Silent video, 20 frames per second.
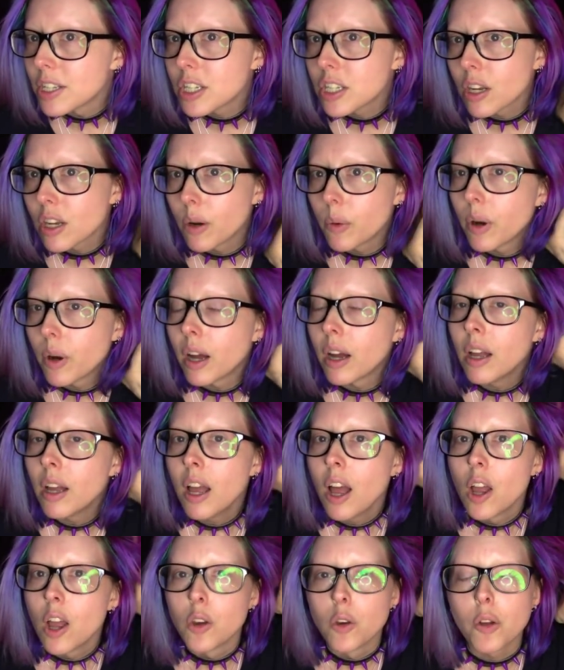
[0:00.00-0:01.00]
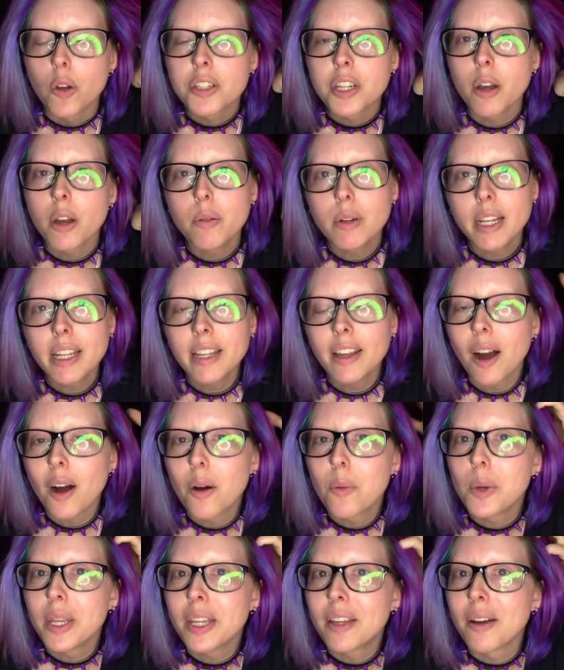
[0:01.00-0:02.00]
So not only
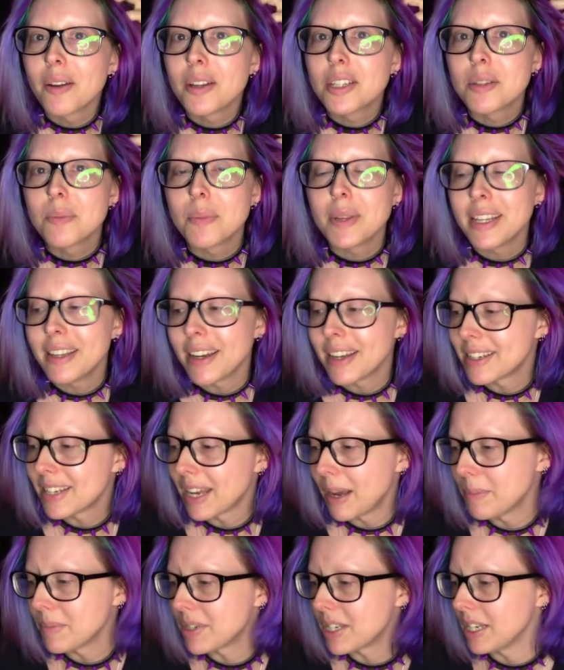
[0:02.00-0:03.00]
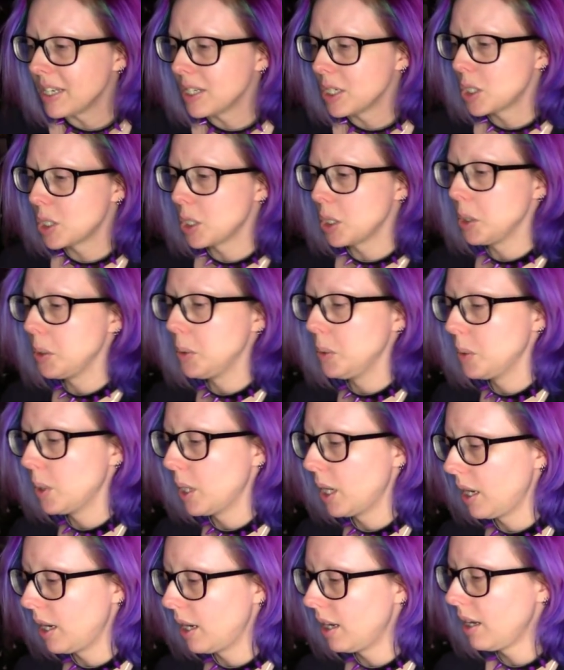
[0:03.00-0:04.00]
are we going to be attempting
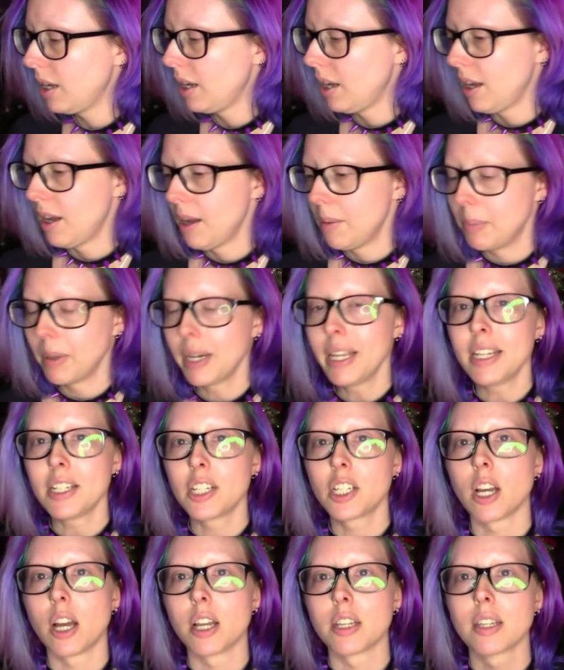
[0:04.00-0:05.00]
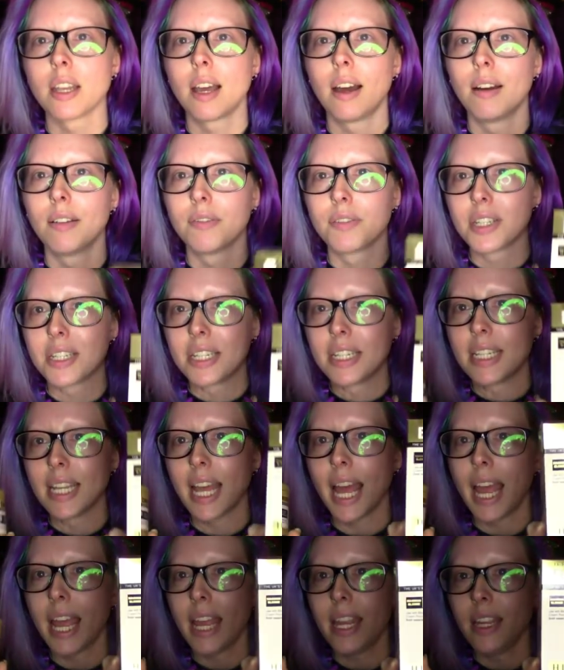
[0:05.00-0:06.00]
to bleach ourselves
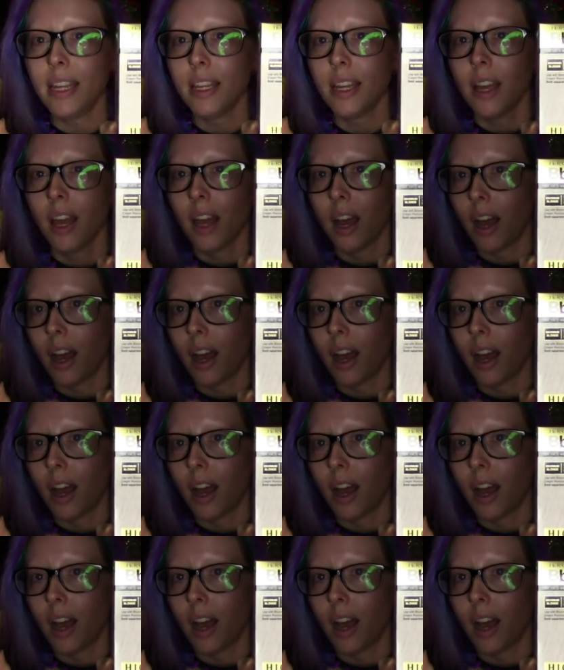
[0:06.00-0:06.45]
today,